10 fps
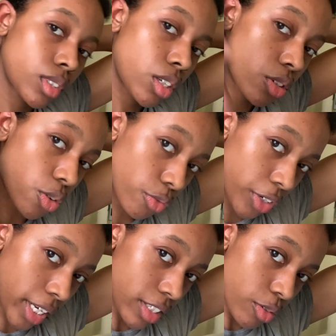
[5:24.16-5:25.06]
And don't
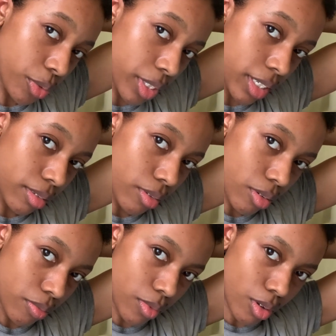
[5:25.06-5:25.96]
forget to really,
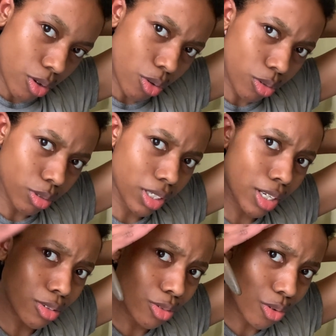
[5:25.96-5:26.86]

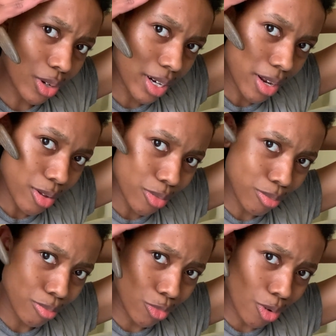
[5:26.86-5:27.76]
ignore how
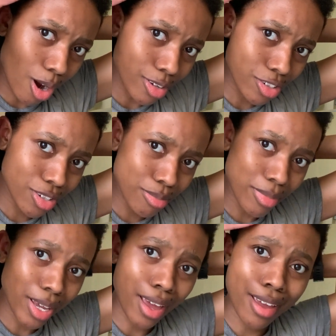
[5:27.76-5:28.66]
raunchy
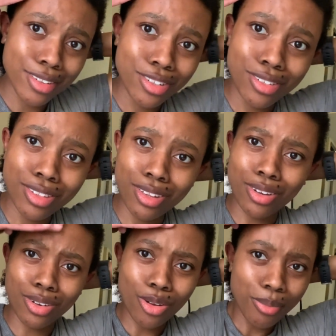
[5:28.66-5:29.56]
my edges
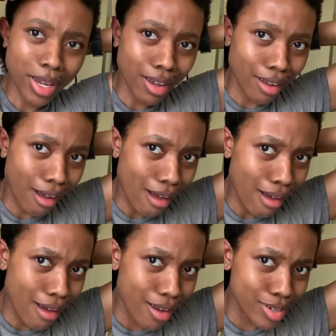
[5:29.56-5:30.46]
look. Oh my
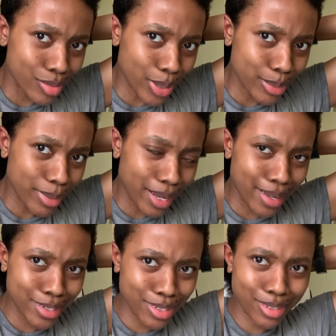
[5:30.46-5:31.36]
gosh, why do my
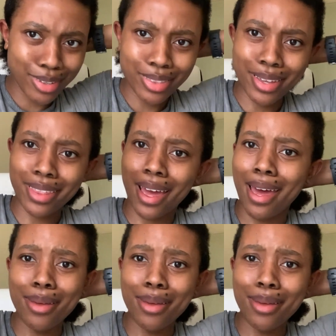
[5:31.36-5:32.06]
edges look like that?